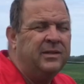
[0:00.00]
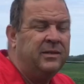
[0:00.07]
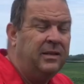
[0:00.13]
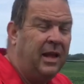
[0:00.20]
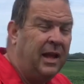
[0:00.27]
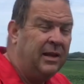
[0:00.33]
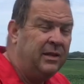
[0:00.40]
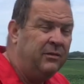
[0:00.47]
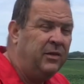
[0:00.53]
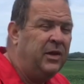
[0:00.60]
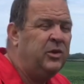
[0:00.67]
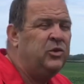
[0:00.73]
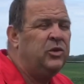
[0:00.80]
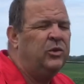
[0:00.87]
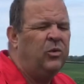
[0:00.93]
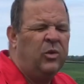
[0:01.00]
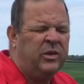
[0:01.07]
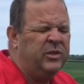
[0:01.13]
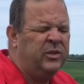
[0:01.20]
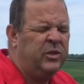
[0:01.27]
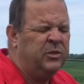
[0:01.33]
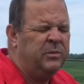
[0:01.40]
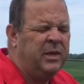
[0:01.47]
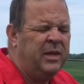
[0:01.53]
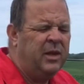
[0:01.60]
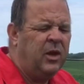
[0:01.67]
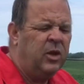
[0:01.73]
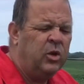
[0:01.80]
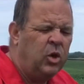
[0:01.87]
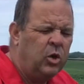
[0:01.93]
activation, or excuse me,
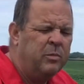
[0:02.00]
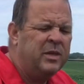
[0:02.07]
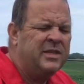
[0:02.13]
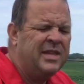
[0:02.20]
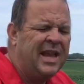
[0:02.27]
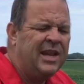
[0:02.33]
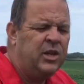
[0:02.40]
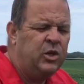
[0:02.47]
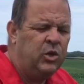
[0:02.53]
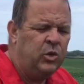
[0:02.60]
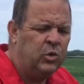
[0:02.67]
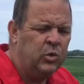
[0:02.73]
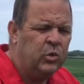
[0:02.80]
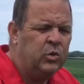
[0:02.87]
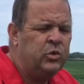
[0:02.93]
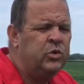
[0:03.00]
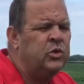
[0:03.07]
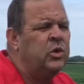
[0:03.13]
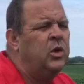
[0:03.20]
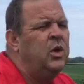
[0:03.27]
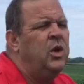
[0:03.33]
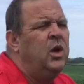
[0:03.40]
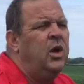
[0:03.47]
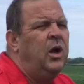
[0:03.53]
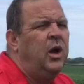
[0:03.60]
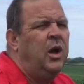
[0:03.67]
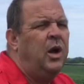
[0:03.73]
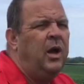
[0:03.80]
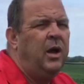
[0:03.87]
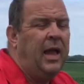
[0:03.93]
a herbicide use.
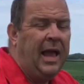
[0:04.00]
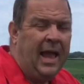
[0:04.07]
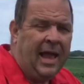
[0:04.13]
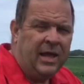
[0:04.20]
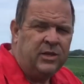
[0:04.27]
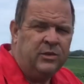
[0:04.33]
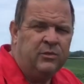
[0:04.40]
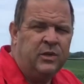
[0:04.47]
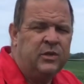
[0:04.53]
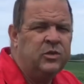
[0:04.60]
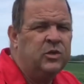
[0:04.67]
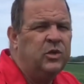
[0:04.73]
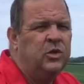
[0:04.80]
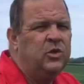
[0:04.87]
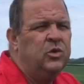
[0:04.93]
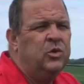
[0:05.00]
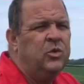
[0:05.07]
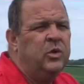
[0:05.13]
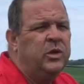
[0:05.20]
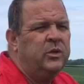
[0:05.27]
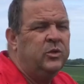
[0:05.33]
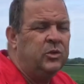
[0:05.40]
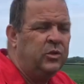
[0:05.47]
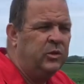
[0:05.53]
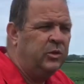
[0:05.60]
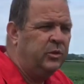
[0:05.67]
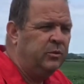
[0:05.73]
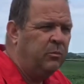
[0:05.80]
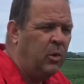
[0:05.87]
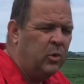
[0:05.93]
Adjuvants can do it,
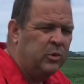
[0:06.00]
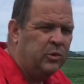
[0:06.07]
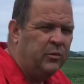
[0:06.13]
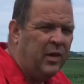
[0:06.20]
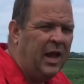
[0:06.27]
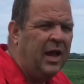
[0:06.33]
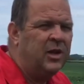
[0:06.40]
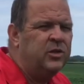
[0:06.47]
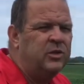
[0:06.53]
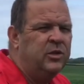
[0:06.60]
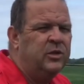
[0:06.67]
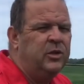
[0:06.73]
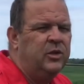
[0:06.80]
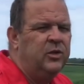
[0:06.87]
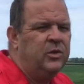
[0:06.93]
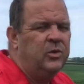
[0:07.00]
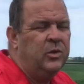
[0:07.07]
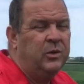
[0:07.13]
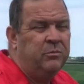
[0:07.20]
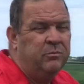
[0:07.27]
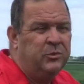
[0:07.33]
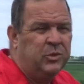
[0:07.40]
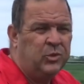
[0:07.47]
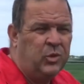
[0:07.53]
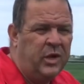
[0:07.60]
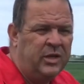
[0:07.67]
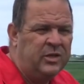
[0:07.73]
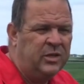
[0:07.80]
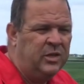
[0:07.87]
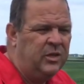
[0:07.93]
certain modes of action can do it,
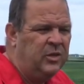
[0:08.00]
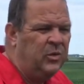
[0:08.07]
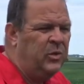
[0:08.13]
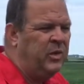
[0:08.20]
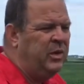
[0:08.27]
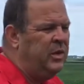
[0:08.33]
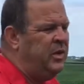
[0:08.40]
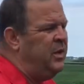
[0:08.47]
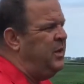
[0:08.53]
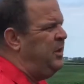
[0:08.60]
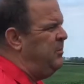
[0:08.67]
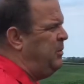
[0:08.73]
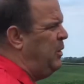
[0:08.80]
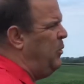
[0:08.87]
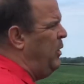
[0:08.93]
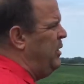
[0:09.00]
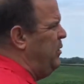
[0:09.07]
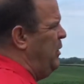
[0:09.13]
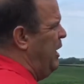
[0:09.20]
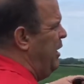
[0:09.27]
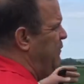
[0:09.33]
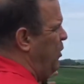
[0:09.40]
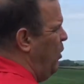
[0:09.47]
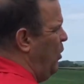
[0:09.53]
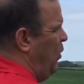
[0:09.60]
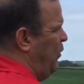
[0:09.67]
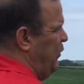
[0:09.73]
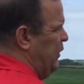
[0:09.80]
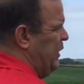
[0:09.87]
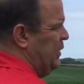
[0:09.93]
stress can do it. But when you have
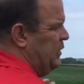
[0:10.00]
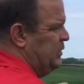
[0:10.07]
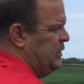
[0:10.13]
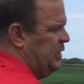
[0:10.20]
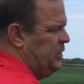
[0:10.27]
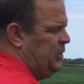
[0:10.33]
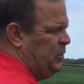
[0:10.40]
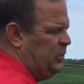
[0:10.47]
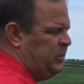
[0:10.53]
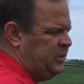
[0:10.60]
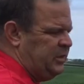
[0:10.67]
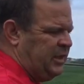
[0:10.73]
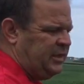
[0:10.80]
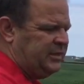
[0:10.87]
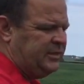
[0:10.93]
whole fields that does